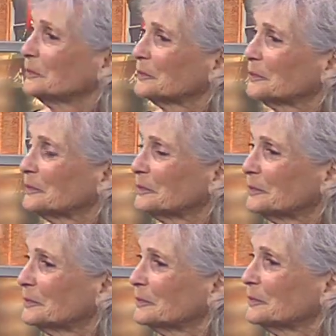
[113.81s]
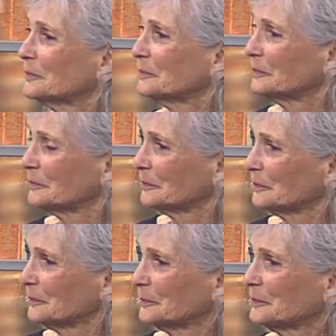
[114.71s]

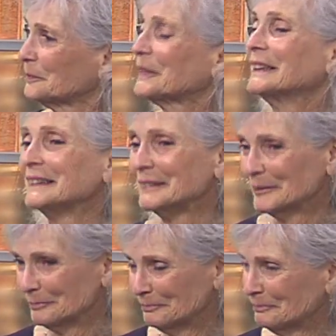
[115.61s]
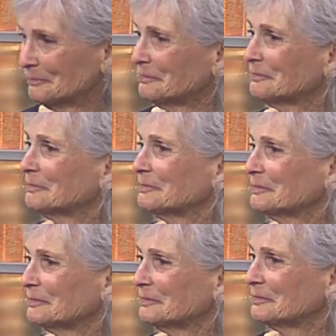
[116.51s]

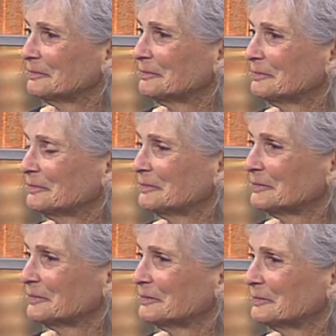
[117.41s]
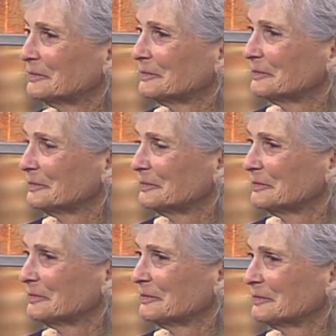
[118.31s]

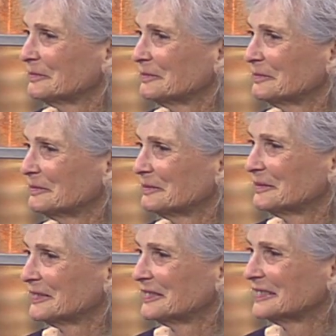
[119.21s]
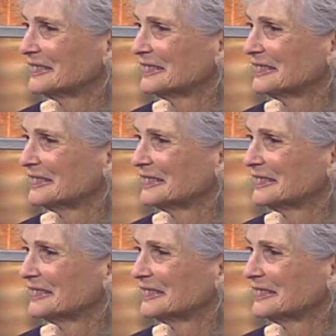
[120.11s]
This person isn't speaking.